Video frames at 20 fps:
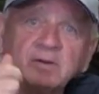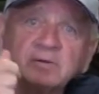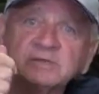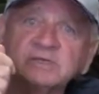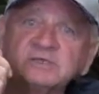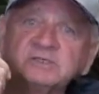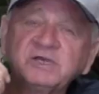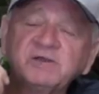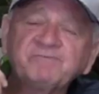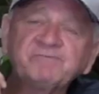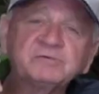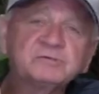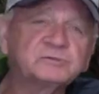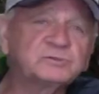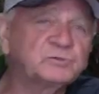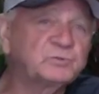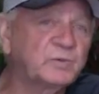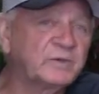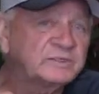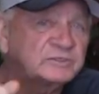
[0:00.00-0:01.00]
the difference
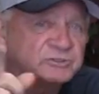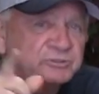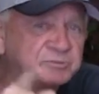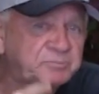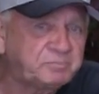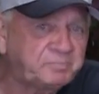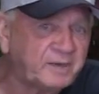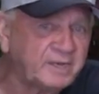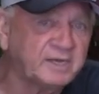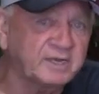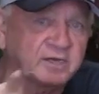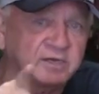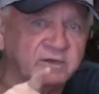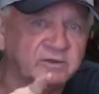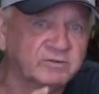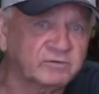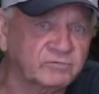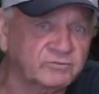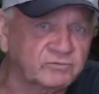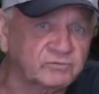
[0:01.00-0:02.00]
between
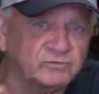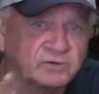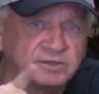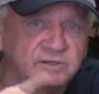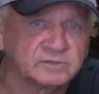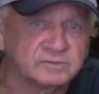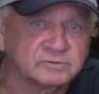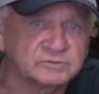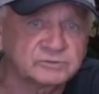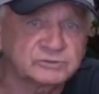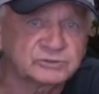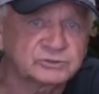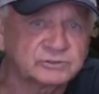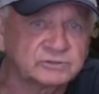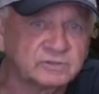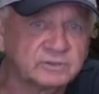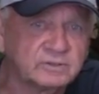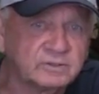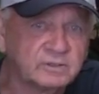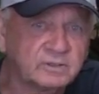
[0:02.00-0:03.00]
spinning reels
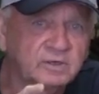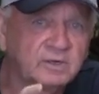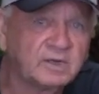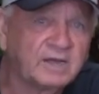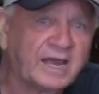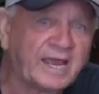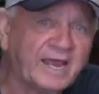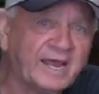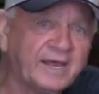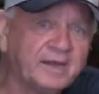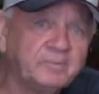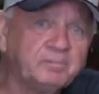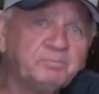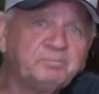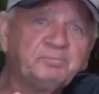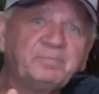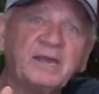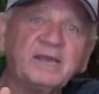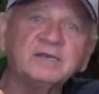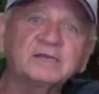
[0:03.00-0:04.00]

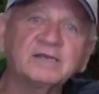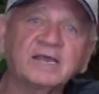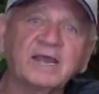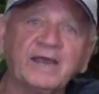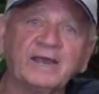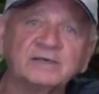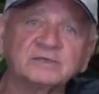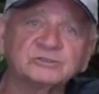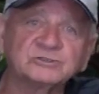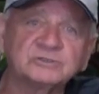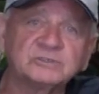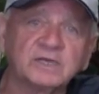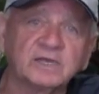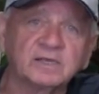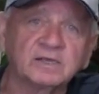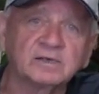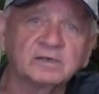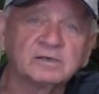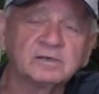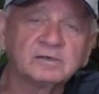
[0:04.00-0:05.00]
and bait
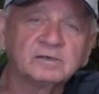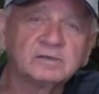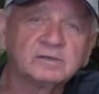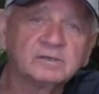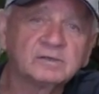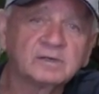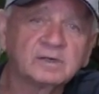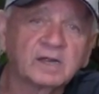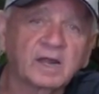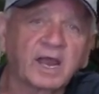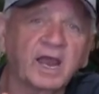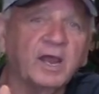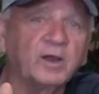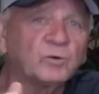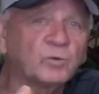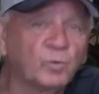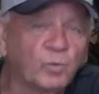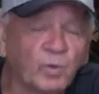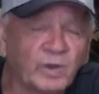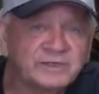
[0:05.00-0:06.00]
casting
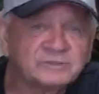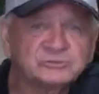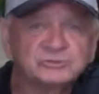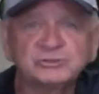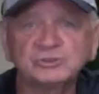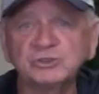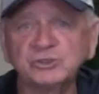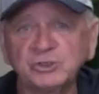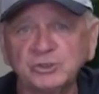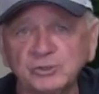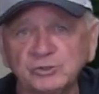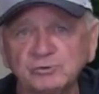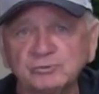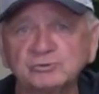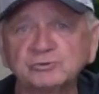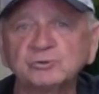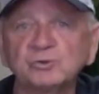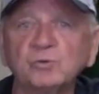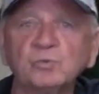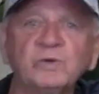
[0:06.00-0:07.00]
and when to
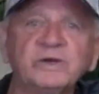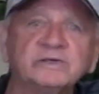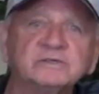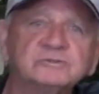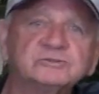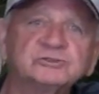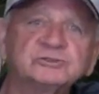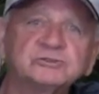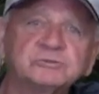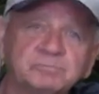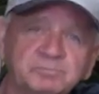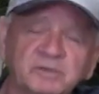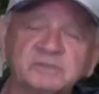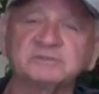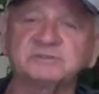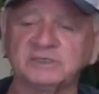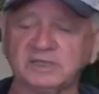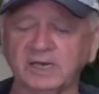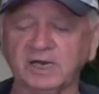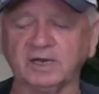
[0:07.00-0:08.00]
use which. But
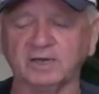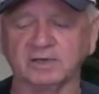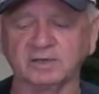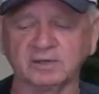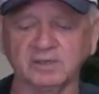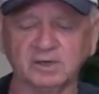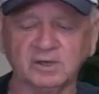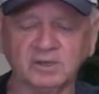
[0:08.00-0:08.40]
today,